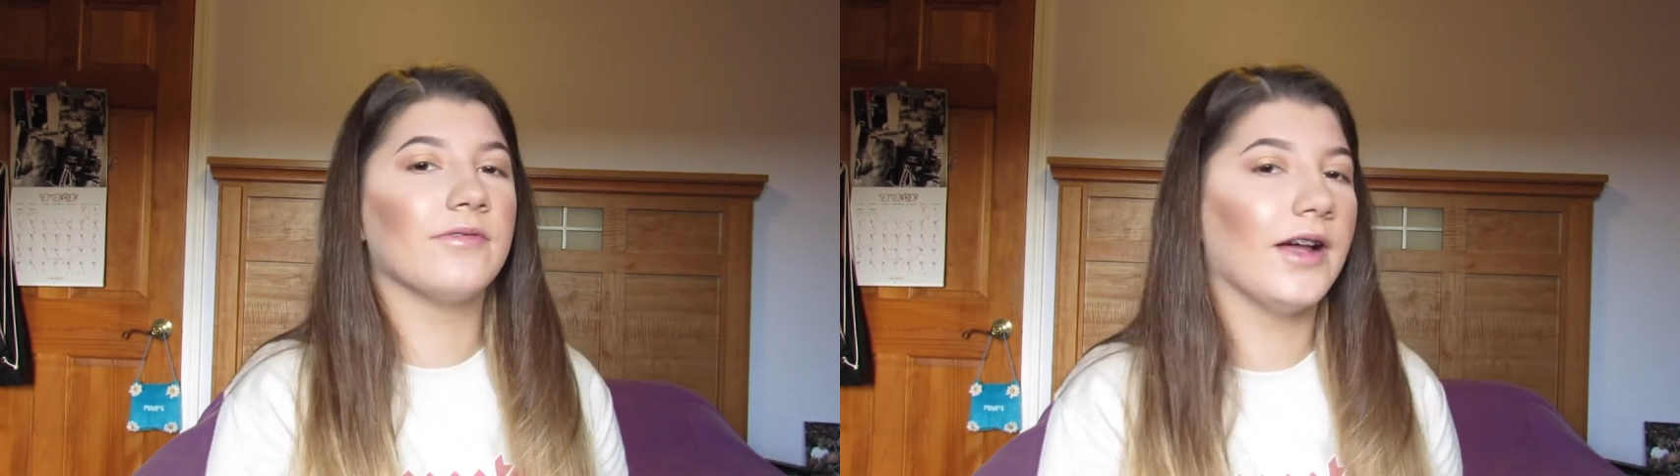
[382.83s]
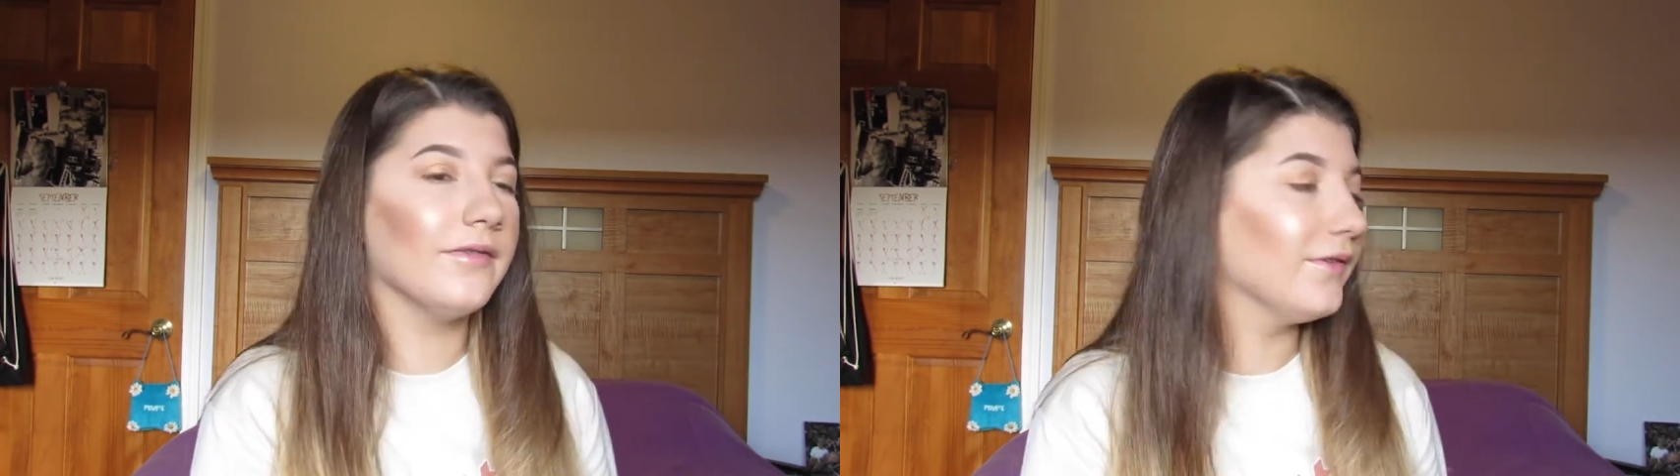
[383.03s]

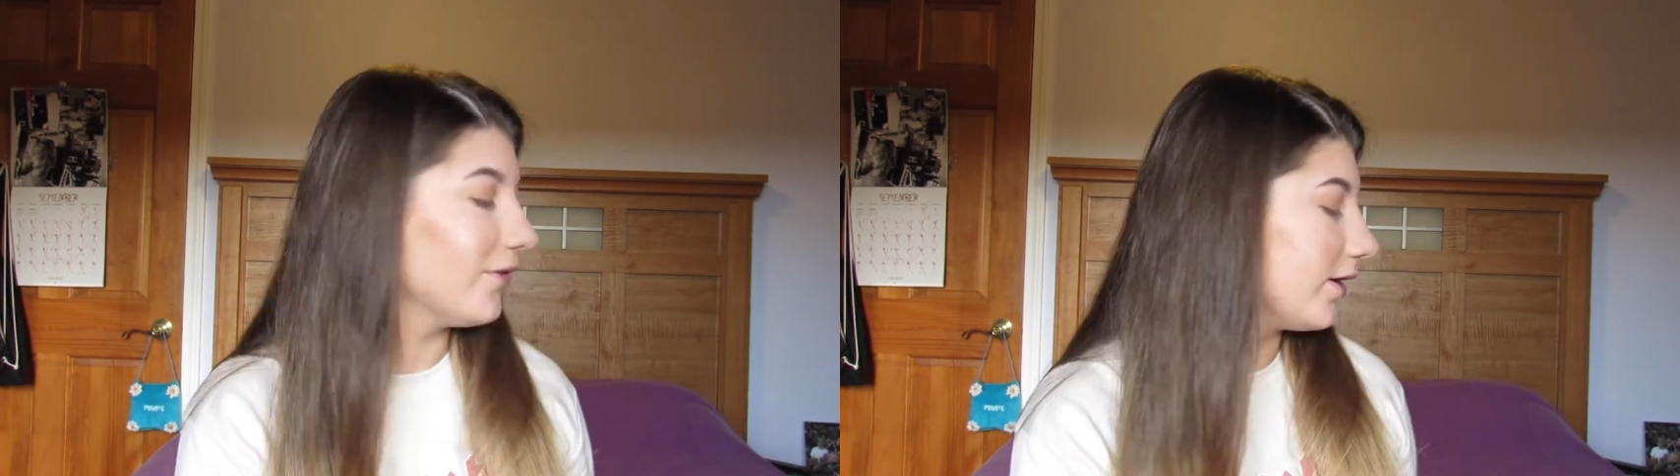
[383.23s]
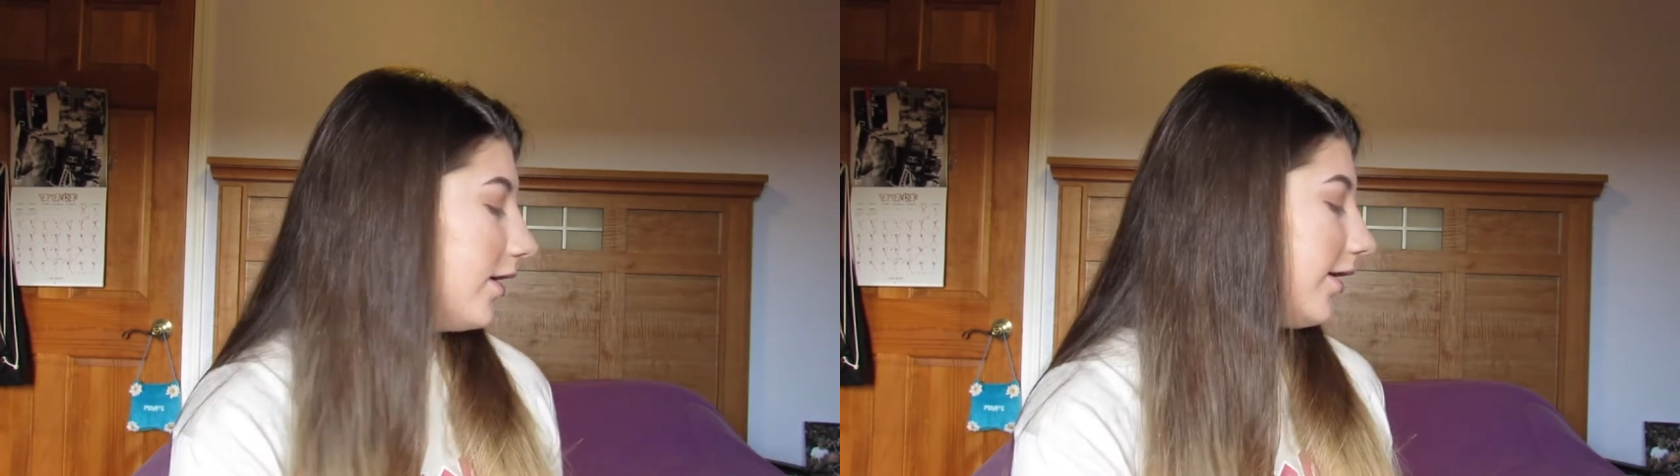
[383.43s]
five
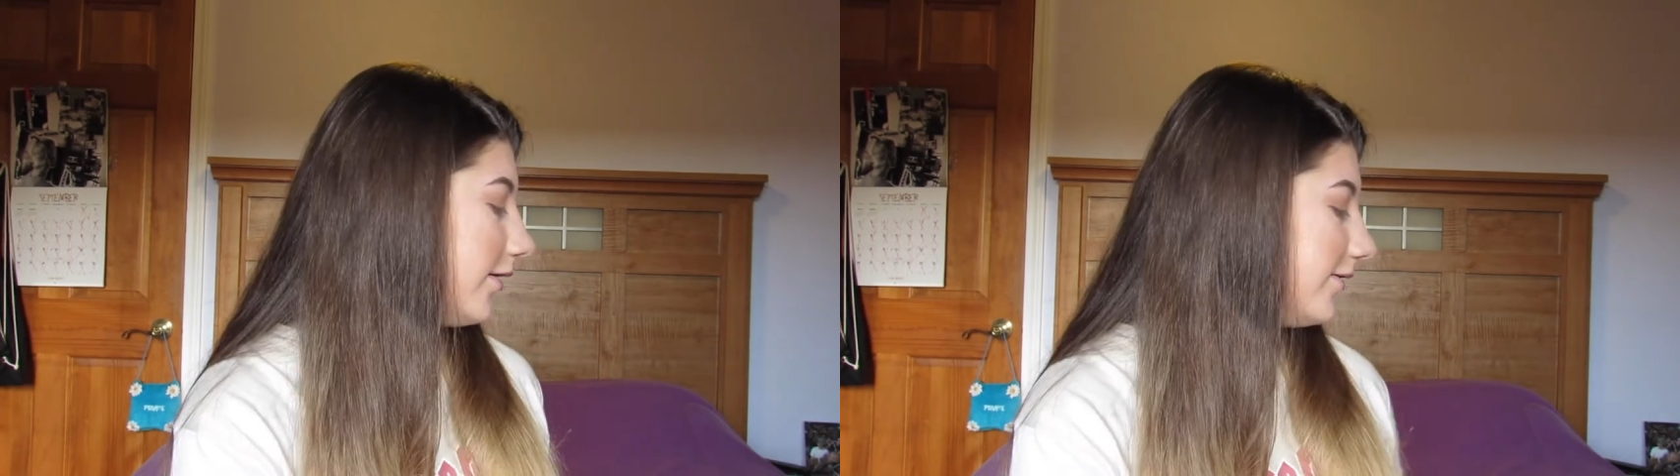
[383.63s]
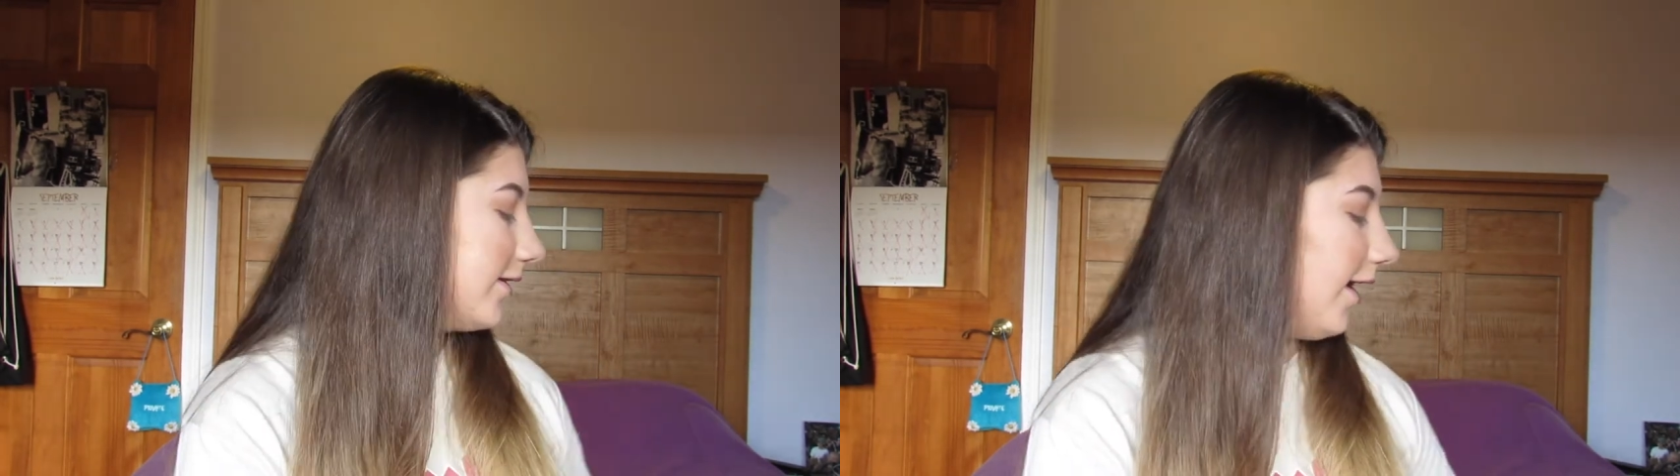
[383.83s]
different
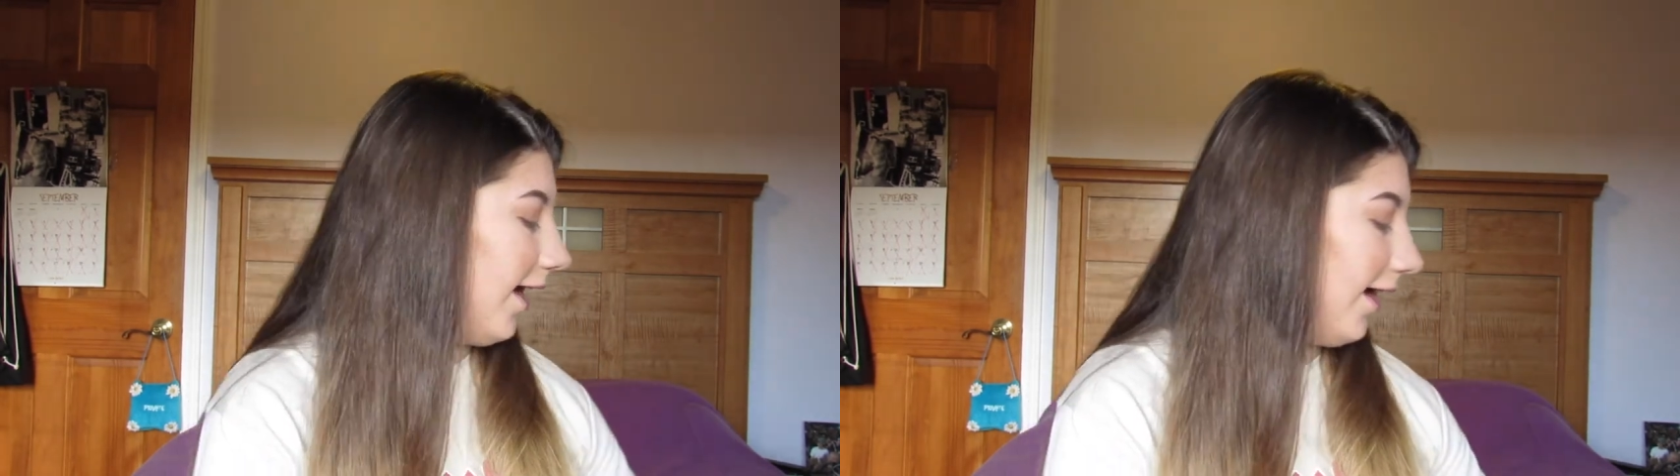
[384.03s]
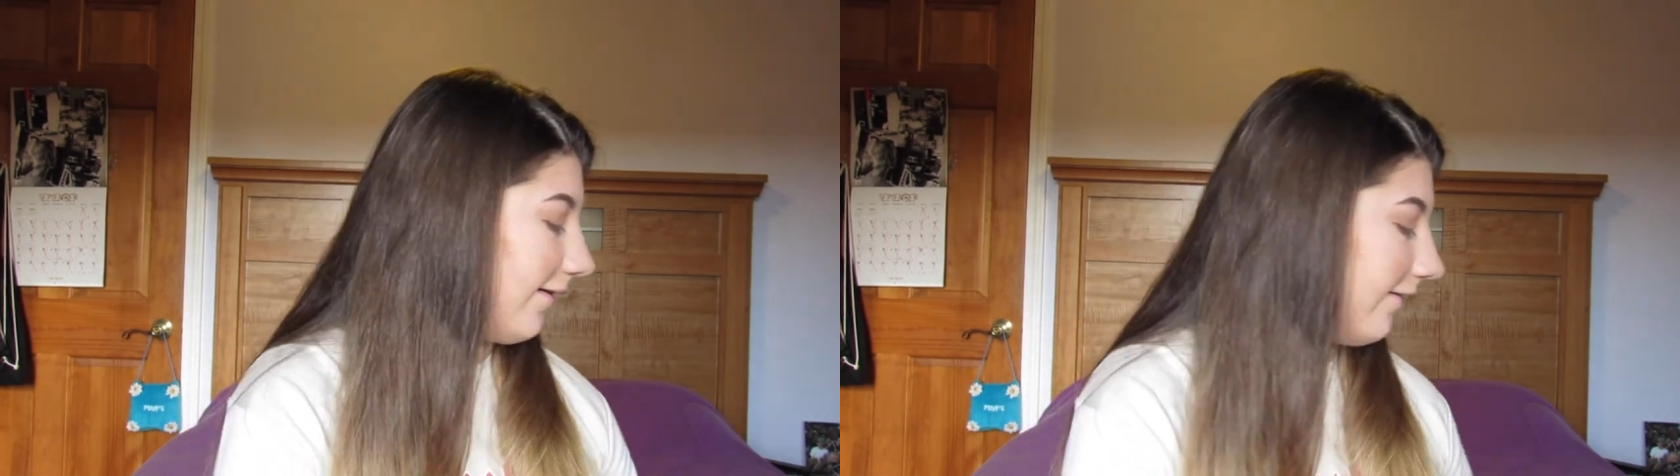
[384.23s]
colors. I